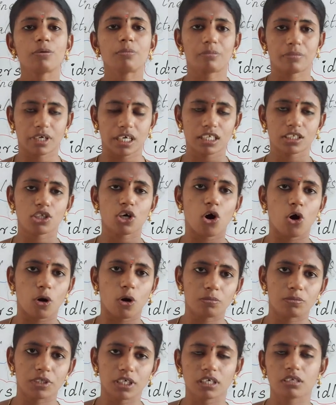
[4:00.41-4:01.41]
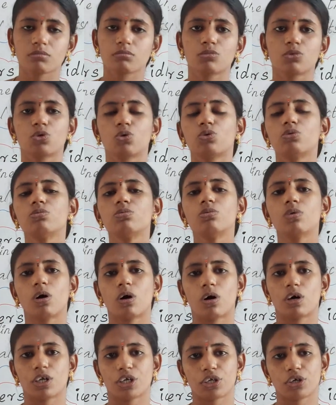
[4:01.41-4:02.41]
to make the object move
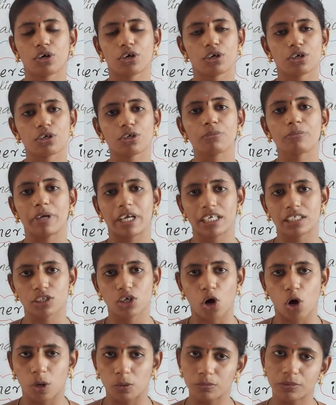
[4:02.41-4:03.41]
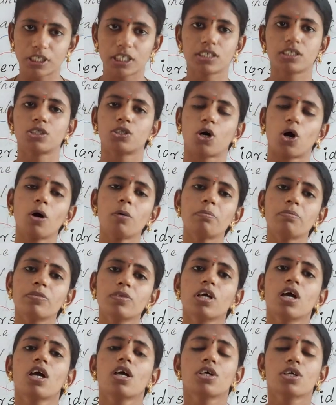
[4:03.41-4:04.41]
or in order to make the object stop,
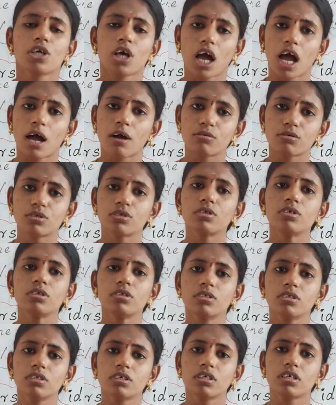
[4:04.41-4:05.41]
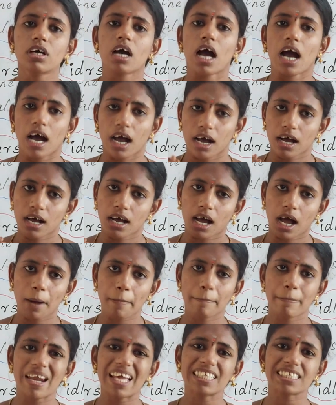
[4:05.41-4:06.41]
you have to
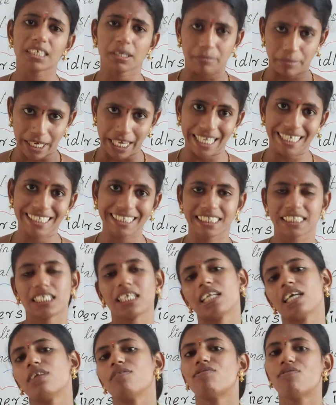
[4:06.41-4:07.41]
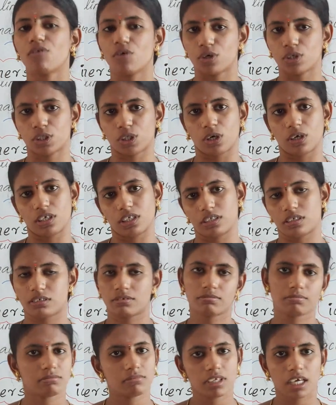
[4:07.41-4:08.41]
apply some external force on it.
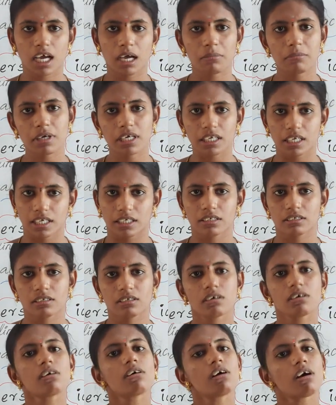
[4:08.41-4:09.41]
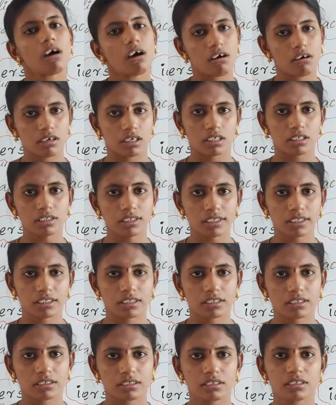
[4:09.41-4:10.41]
Am I right? Or
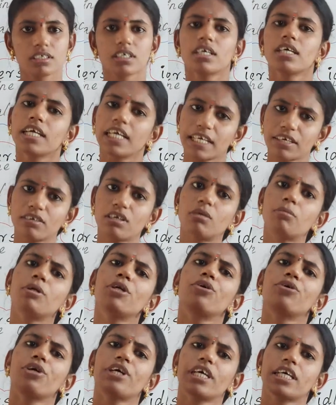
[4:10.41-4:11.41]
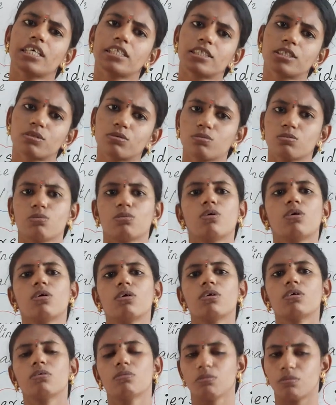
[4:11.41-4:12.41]
else it will be doing its
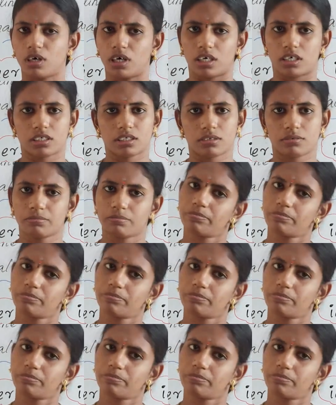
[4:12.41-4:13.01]
own work.